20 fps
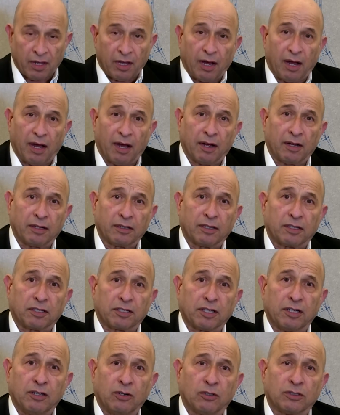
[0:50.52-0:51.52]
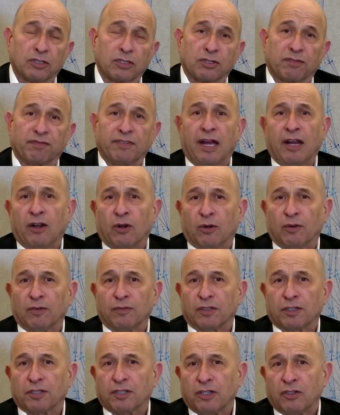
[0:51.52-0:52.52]
are the shareholders of Nano.
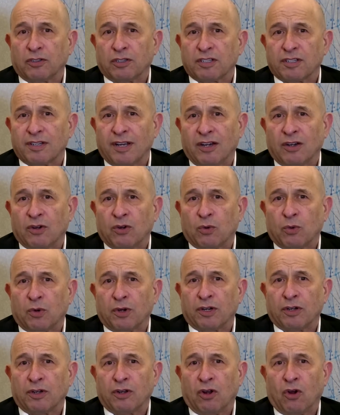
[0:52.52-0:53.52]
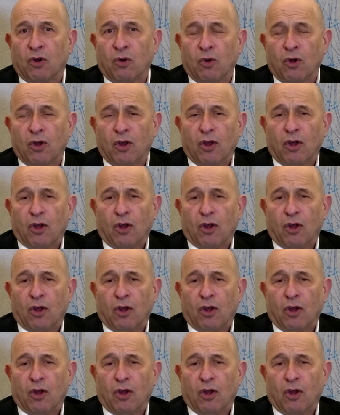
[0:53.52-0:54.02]
The shareholders of Nano want to know,